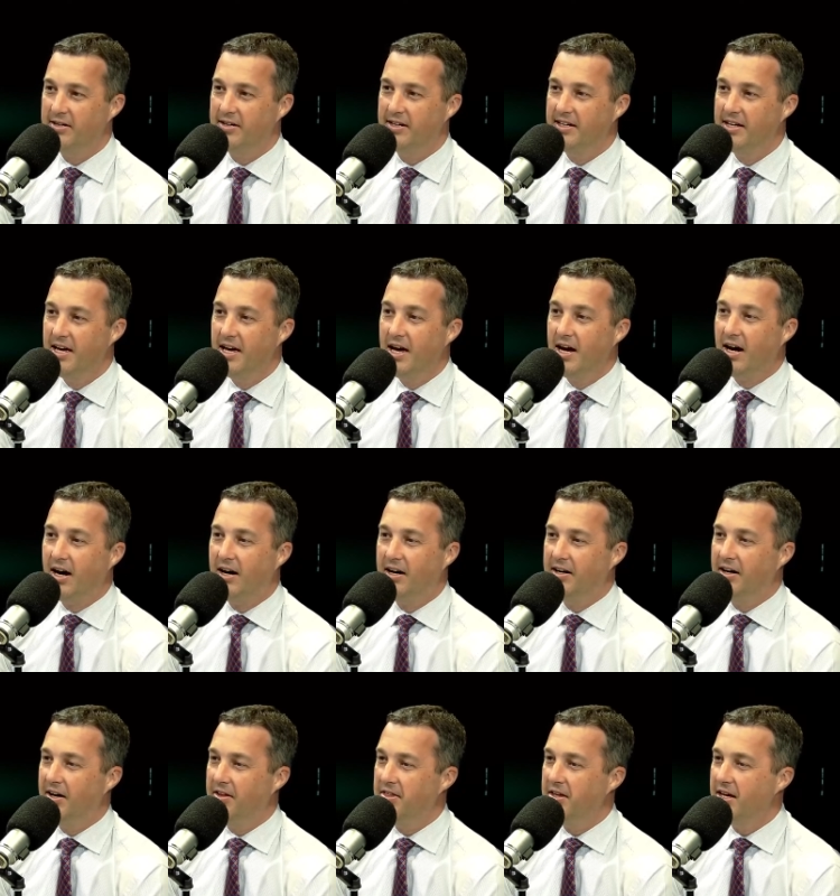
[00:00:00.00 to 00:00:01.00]
I,
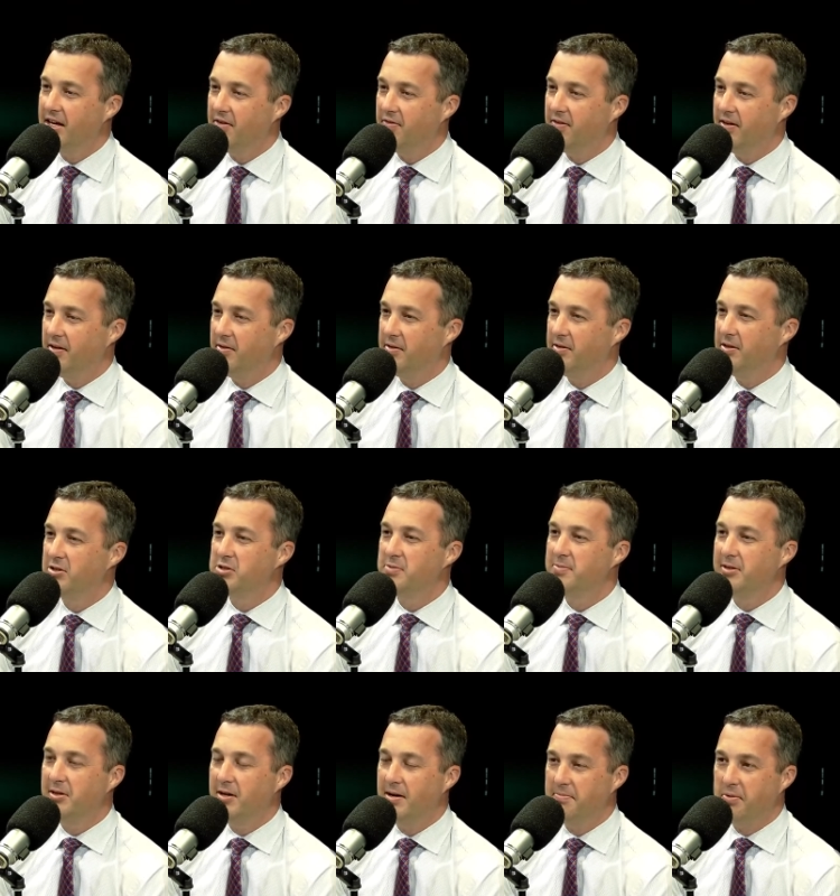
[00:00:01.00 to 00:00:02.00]
I, I think if he looks a
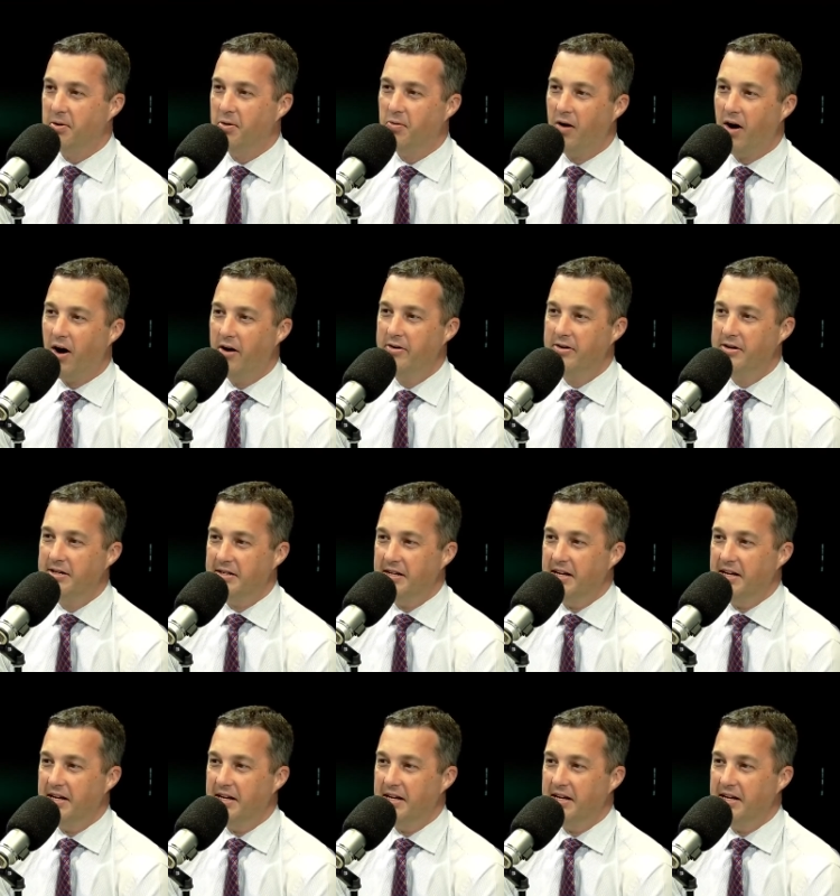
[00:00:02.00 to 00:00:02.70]
bit like Paul Hogan